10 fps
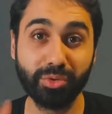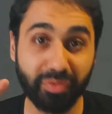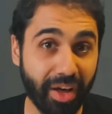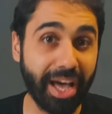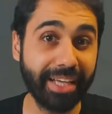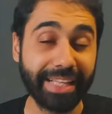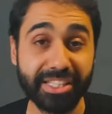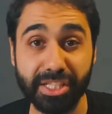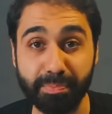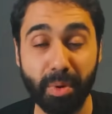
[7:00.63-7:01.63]
to find and
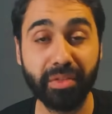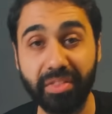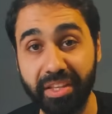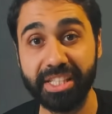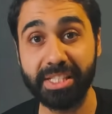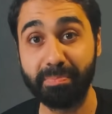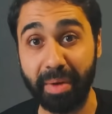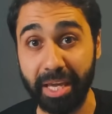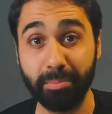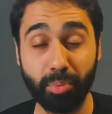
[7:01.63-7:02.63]
spot these
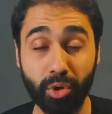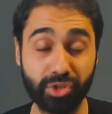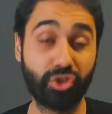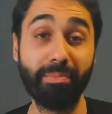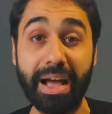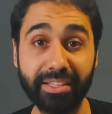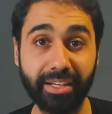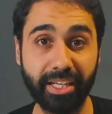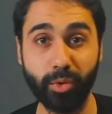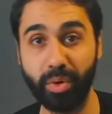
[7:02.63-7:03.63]
pain points
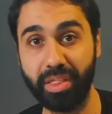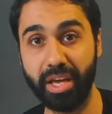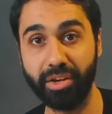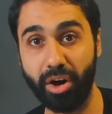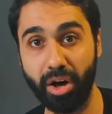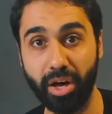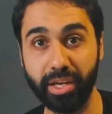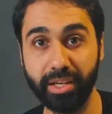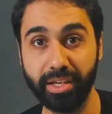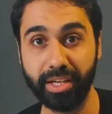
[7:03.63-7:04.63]
automatically with
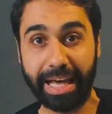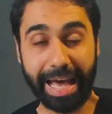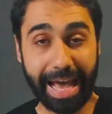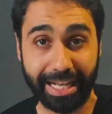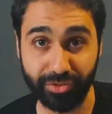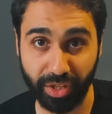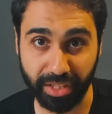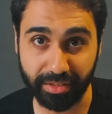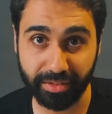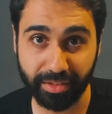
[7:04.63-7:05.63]
AI and
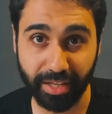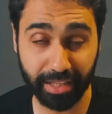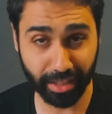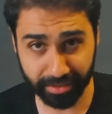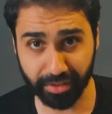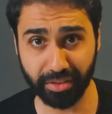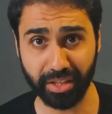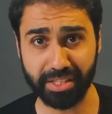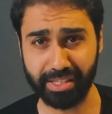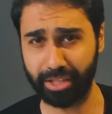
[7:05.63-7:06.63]
Reddit. And I did
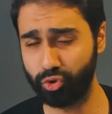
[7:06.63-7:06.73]
this like